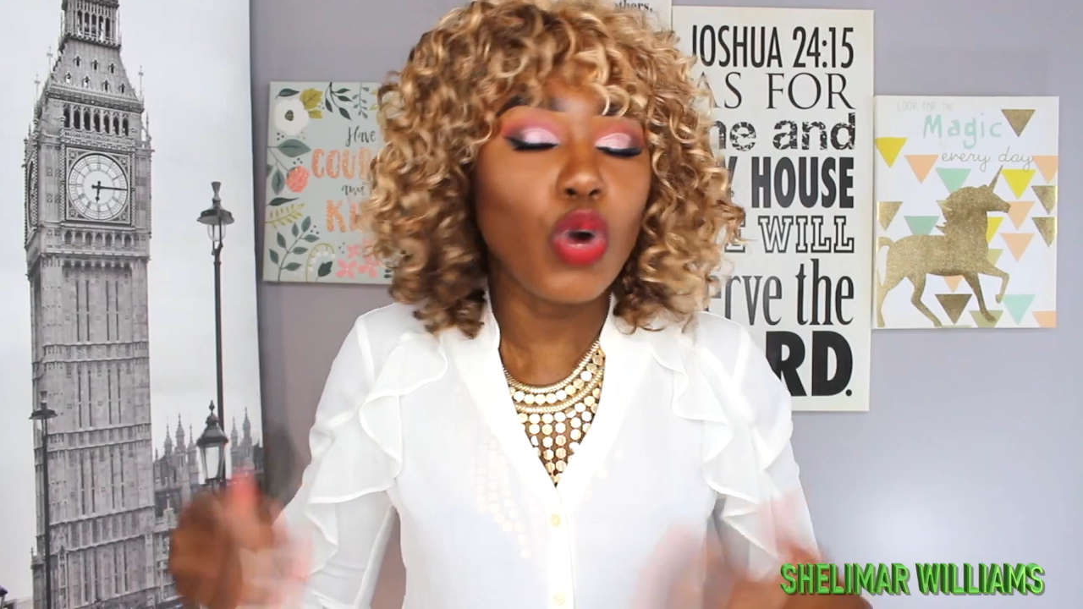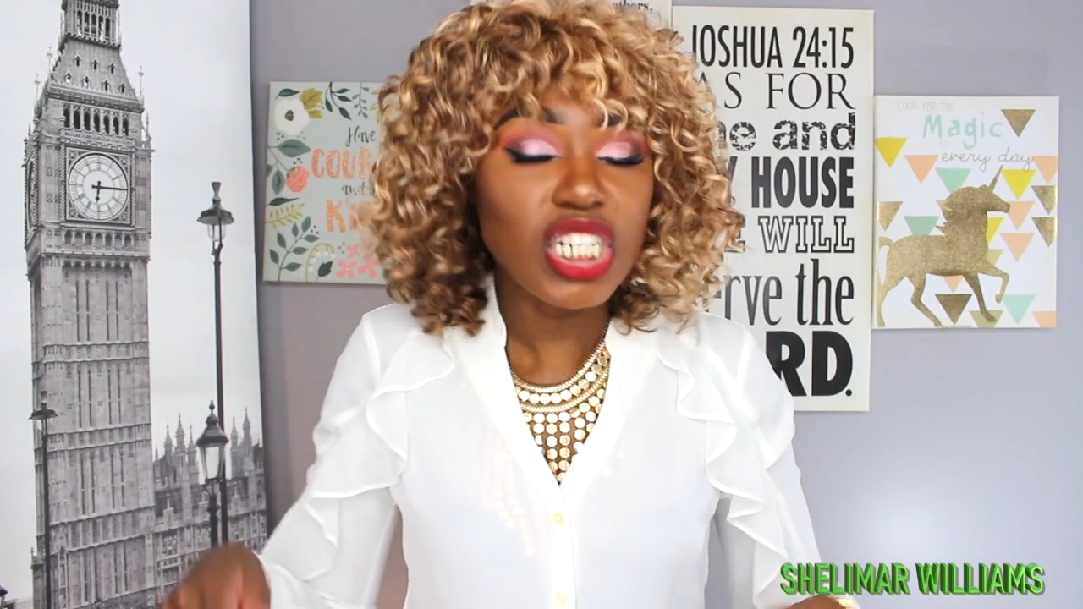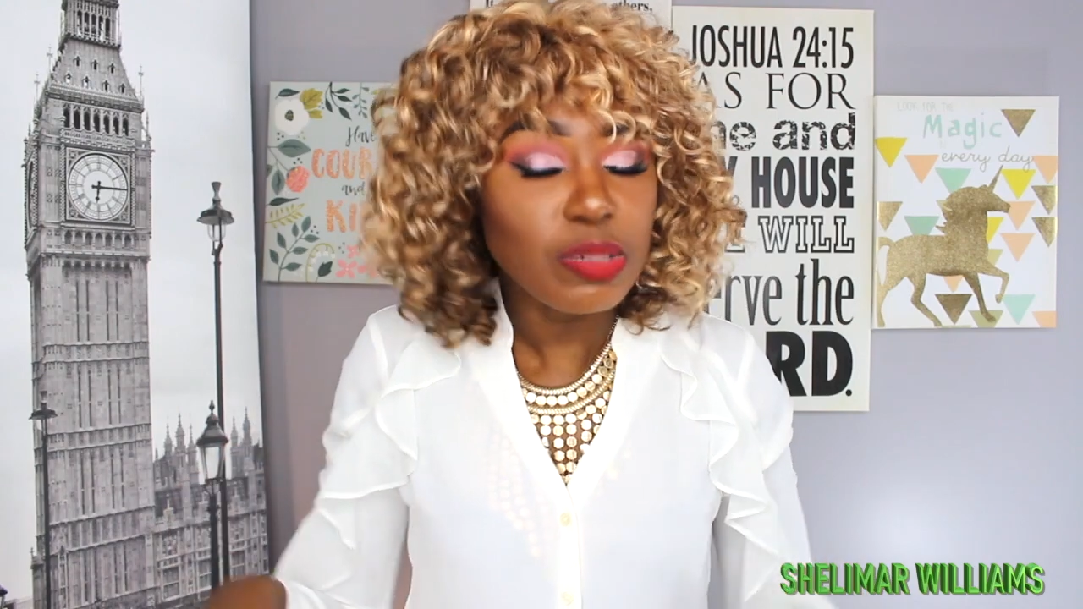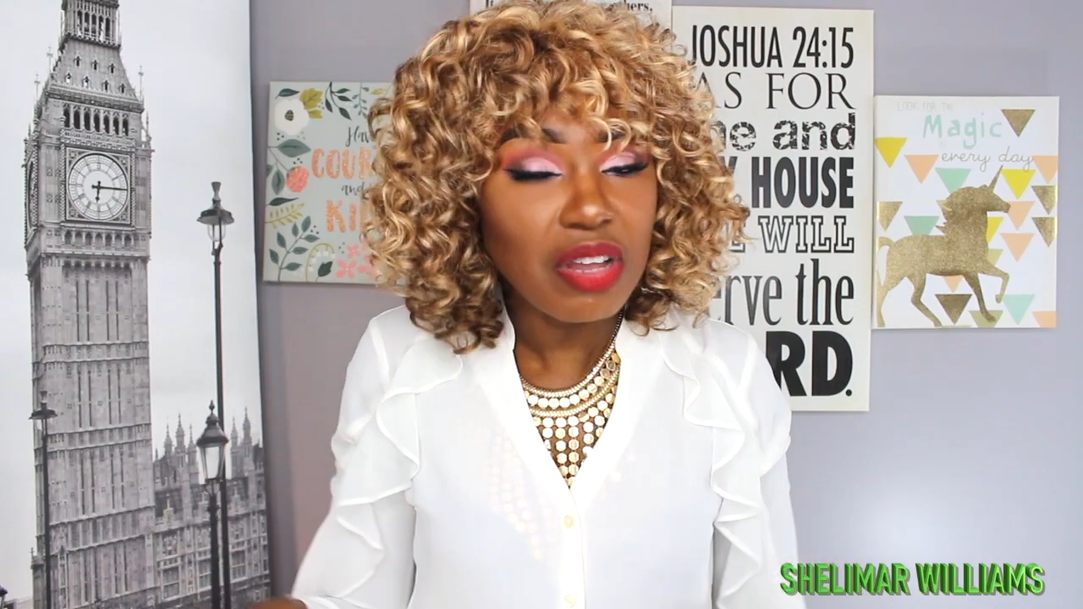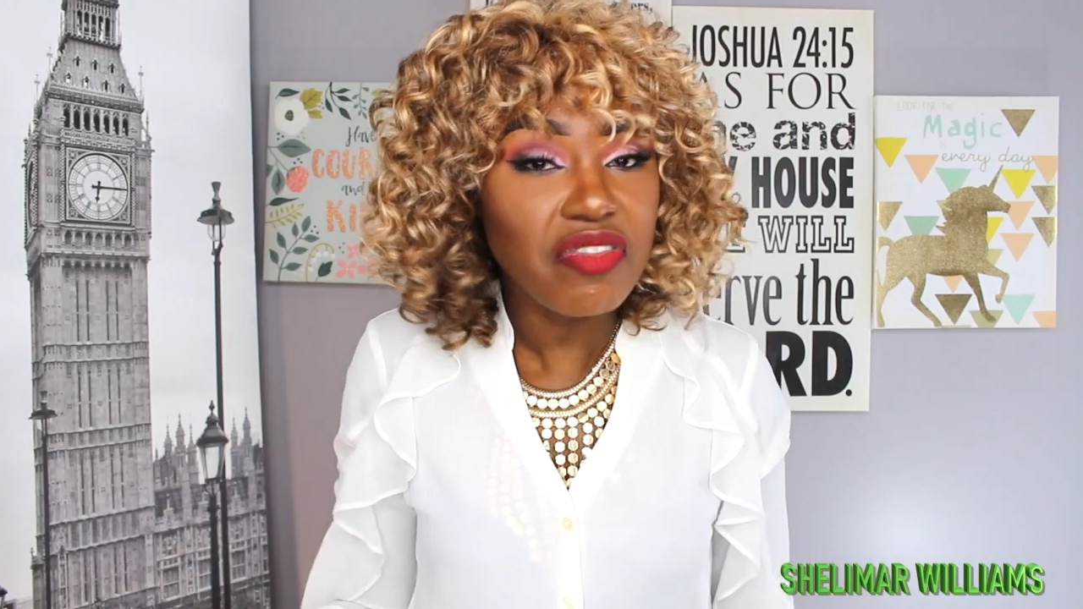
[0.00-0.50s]

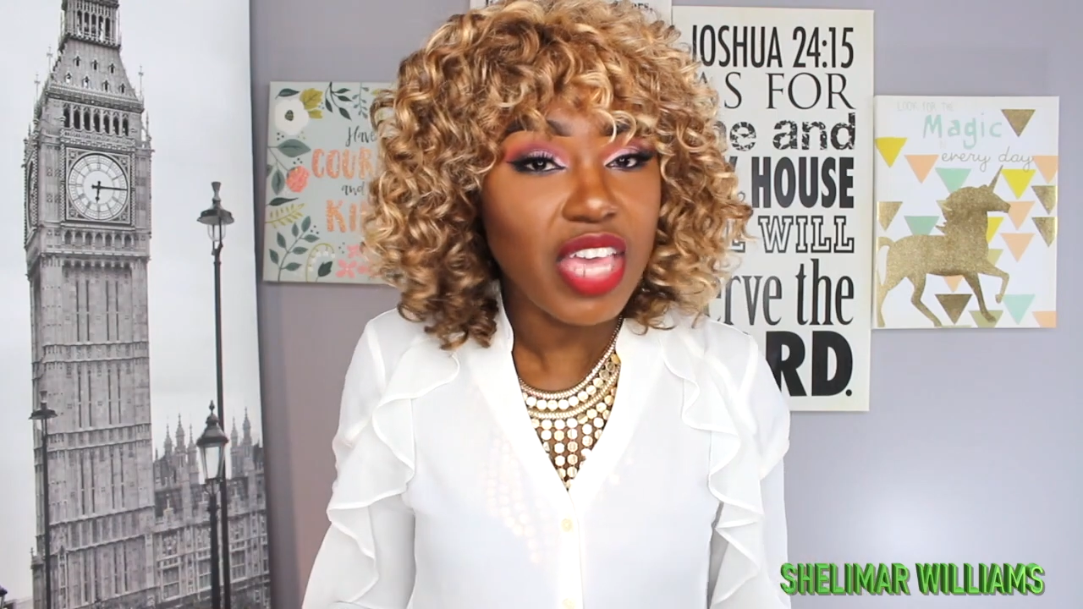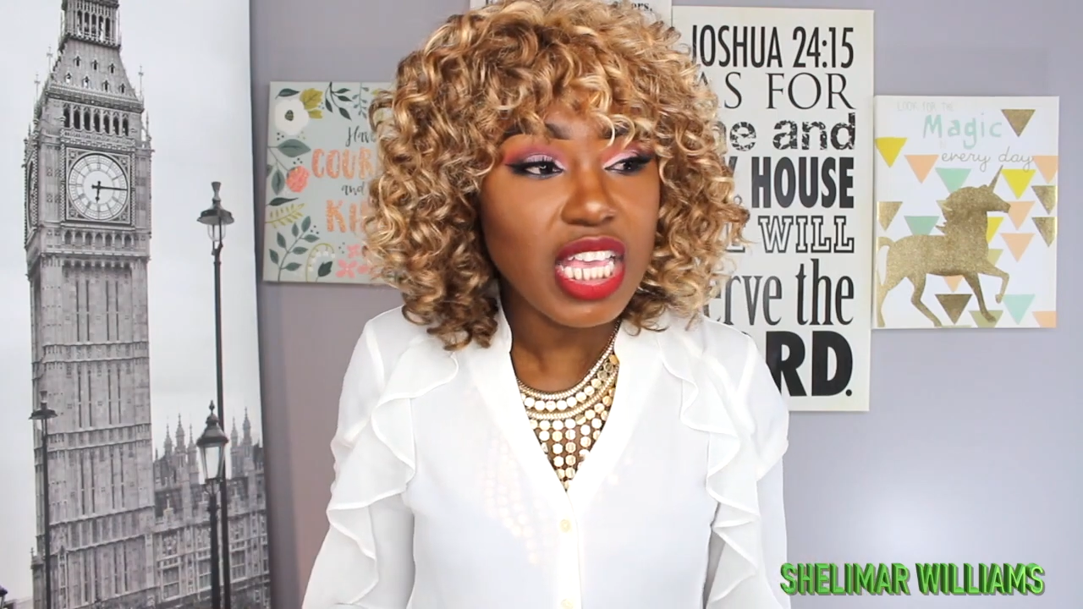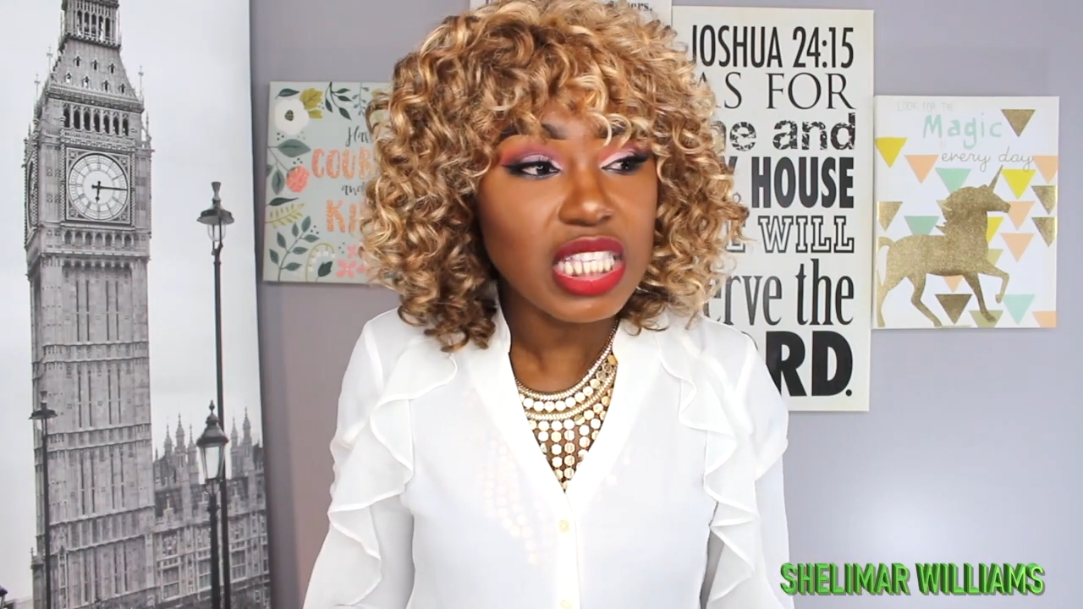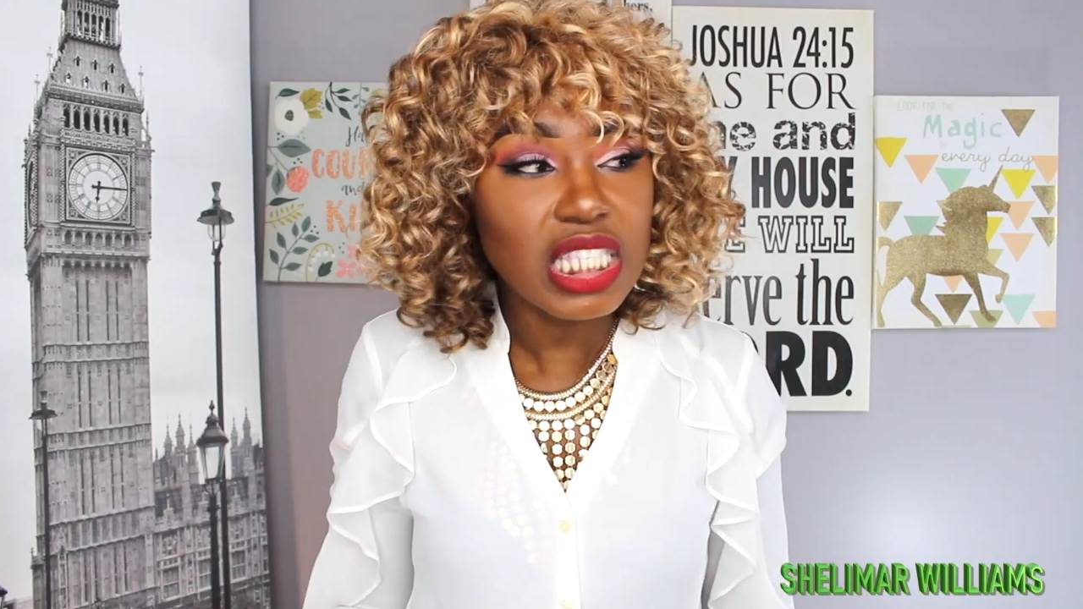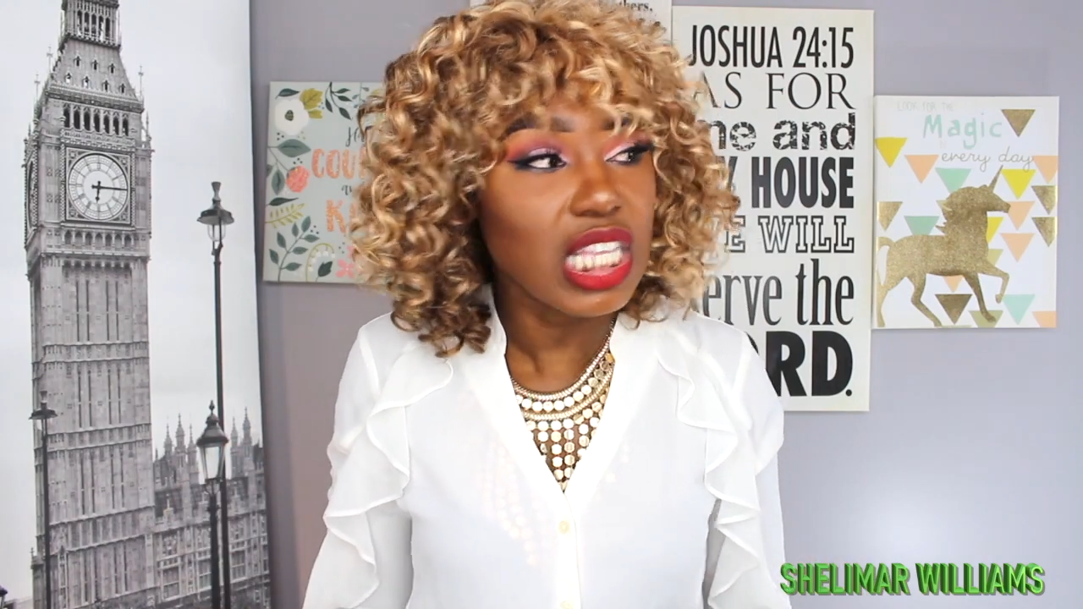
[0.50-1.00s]
wash my
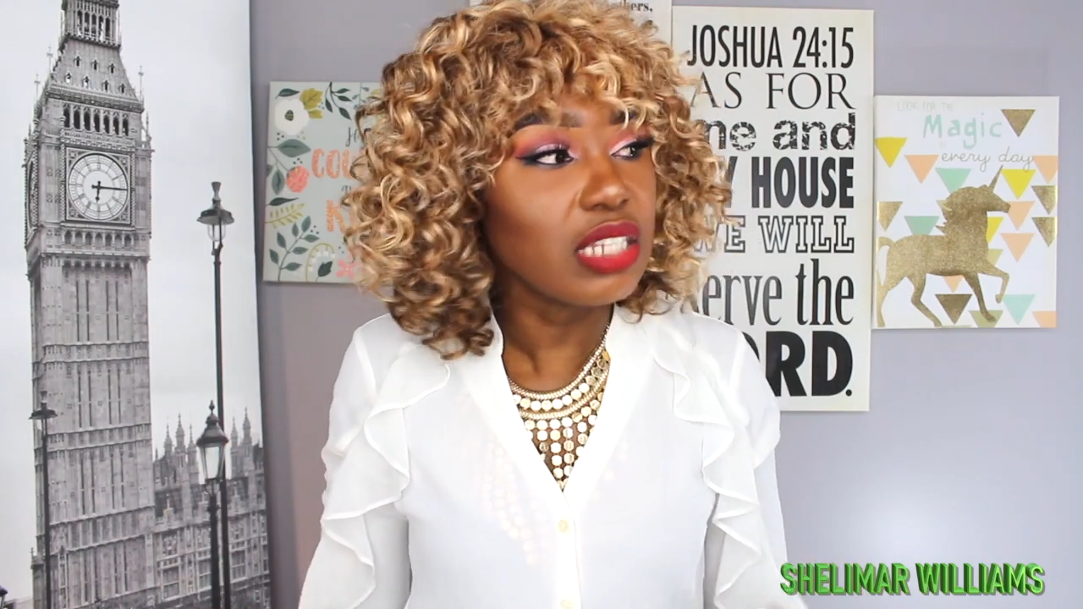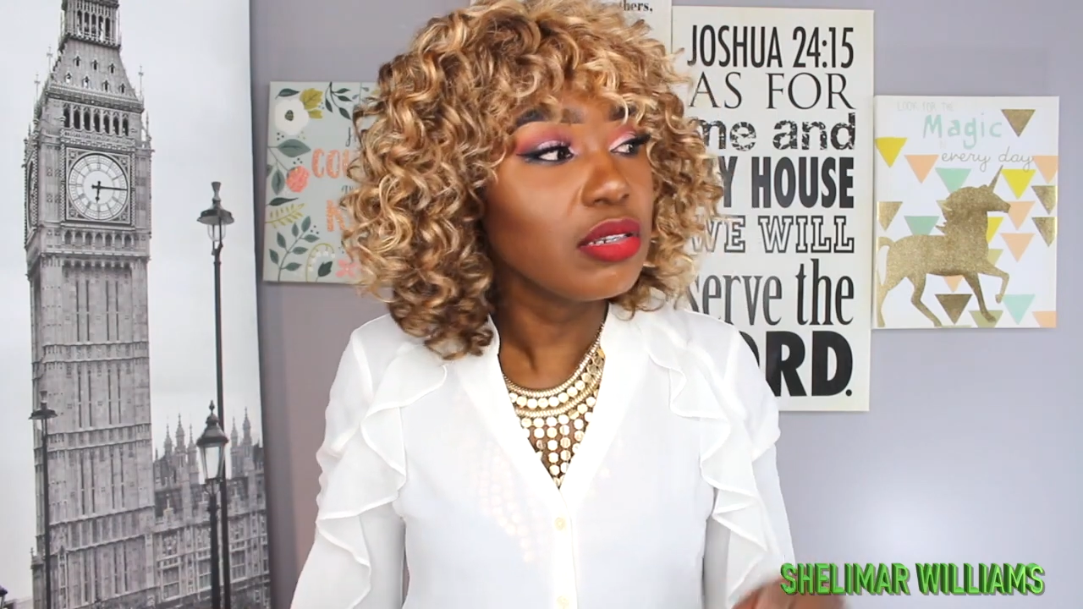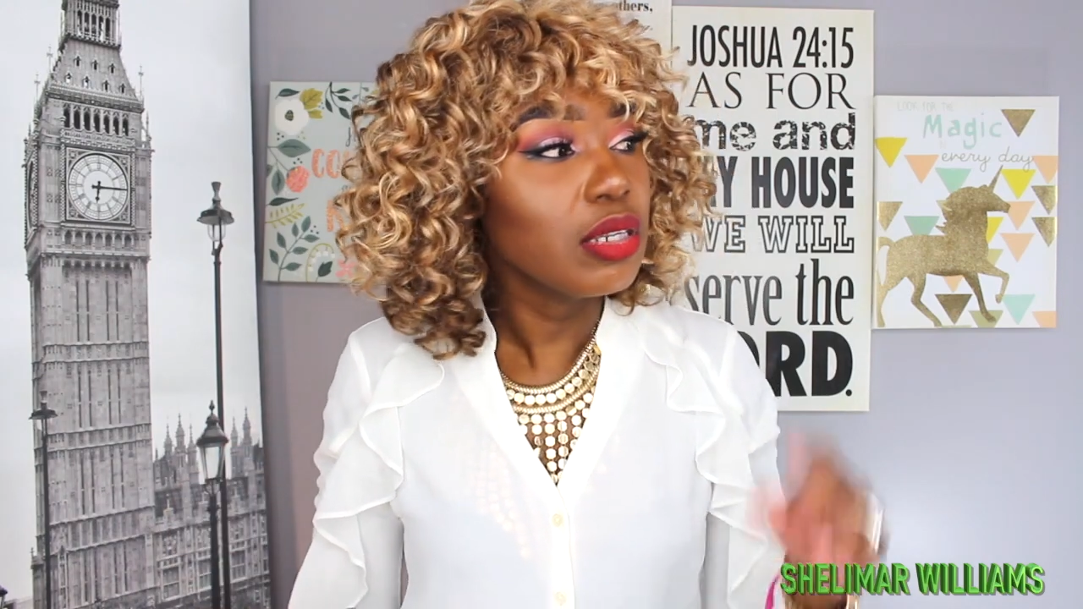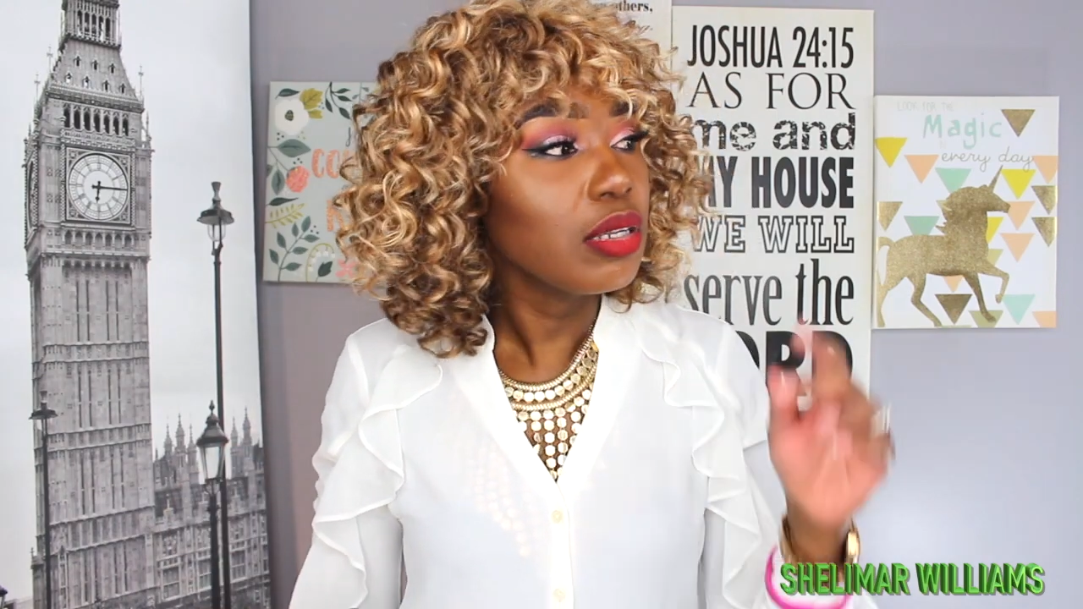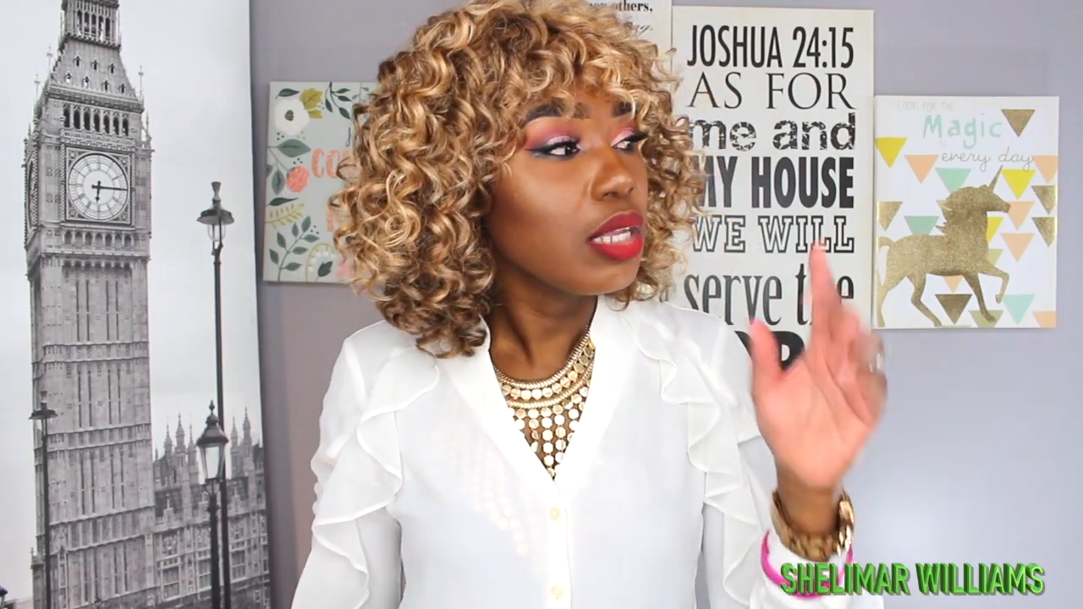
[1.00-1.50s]
face and